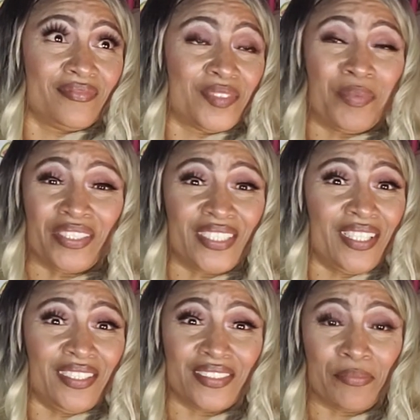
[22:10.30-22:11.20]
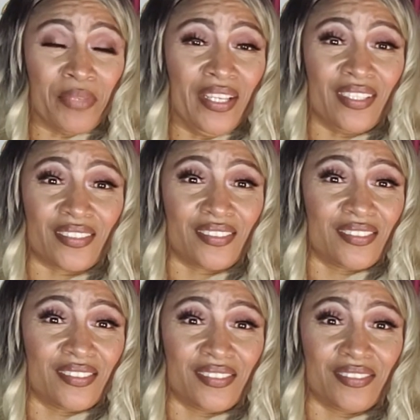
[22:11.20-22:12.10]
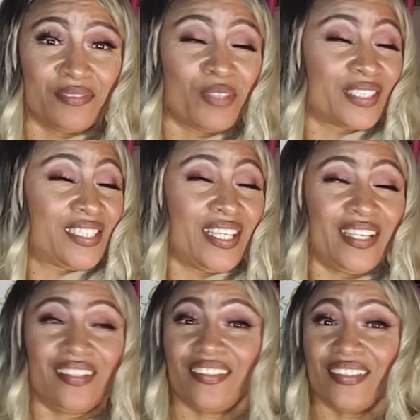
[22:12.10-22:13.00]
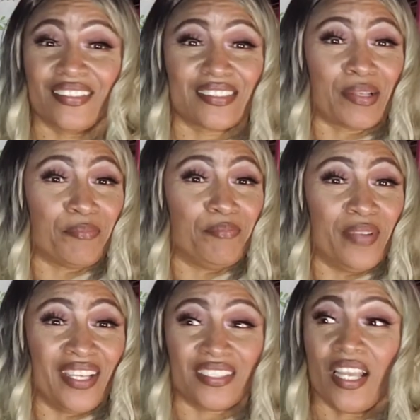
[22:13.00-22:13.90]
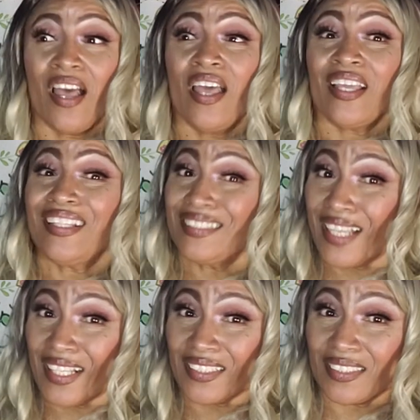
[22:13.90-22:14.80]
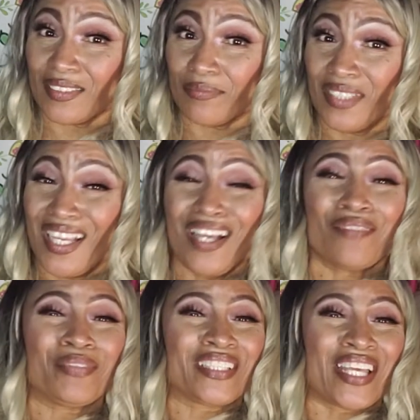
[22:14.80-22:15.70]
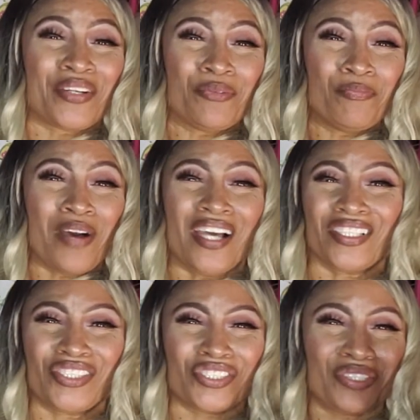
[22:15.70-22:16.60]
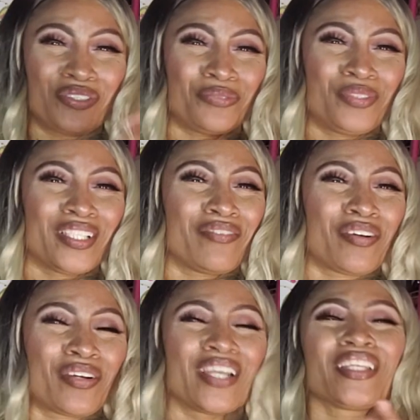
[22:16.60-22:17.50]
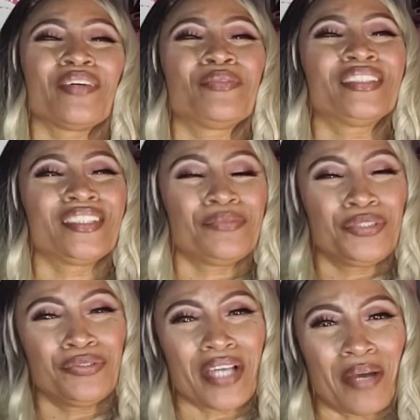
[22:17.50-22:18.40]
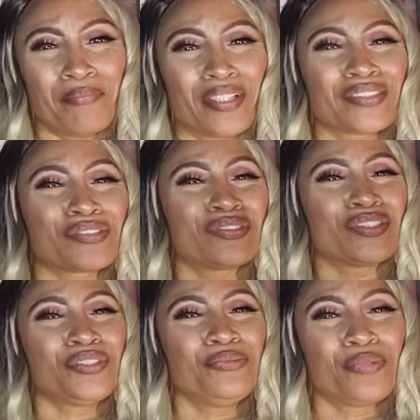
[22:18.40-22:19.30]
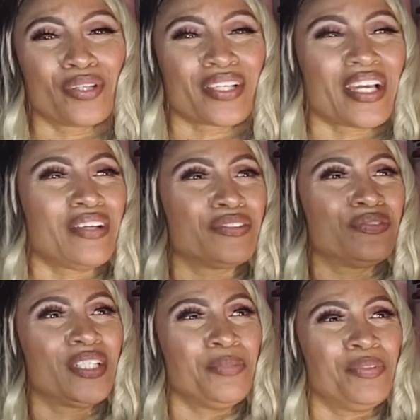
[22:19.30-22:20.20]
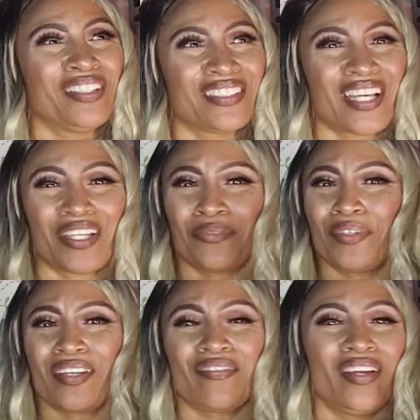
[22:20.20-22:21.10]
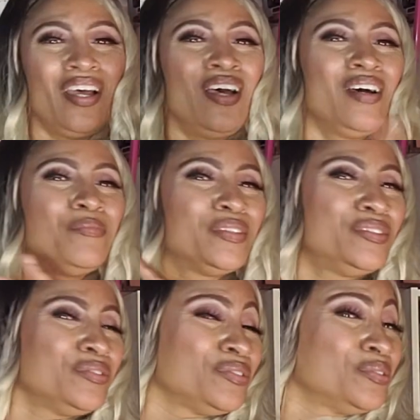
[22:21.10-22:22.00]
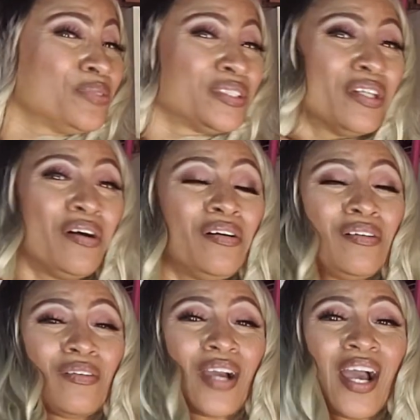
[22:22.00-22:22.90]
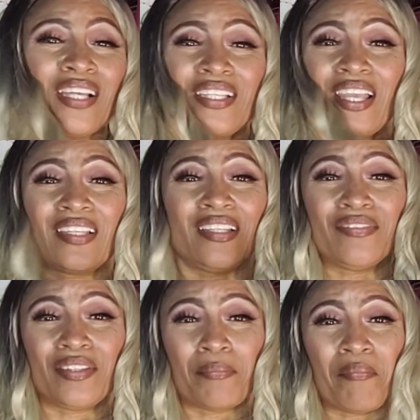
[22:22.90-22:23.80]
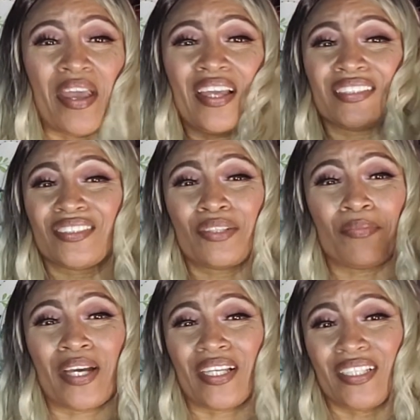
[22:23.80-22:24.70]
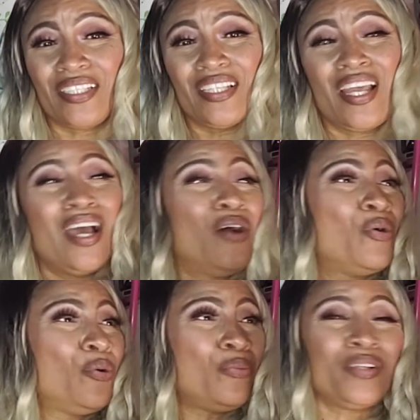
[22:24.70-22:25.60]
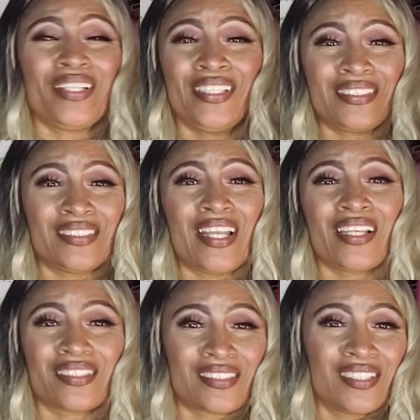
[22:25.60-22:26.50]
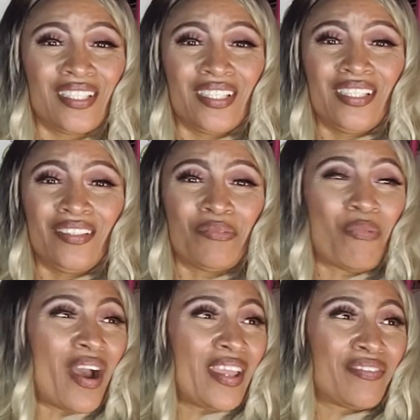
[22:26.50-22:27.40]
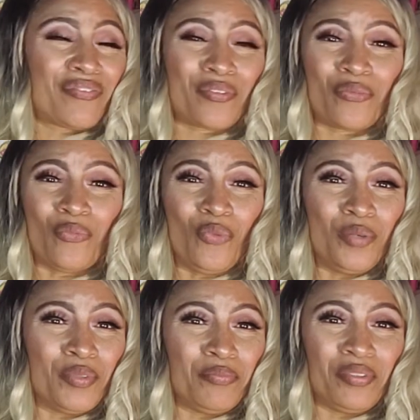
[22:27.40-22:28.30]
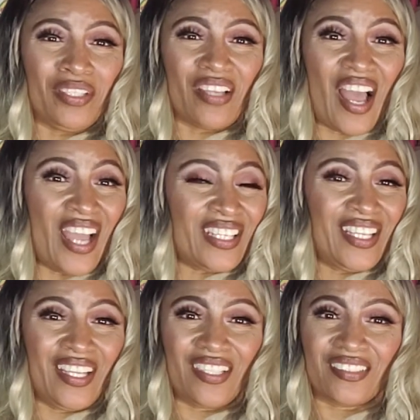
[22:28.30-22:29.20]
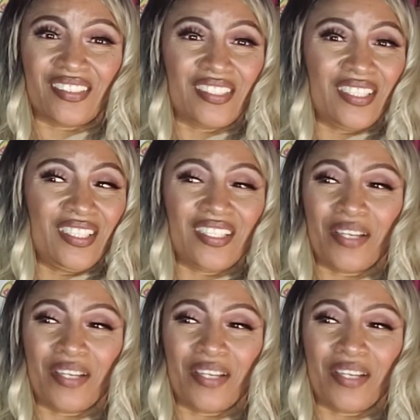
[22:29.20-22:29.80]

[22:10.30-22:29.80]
Martel is a mess. Martel is a mess. He's handsome, but that old body shirt or whatever, okay, yeah, we see you got muscles and you work out, you keeping it tight or whatever. But dude, you a dog. I can't even imagine nobody get who would his next wife or woman be? I can't see it.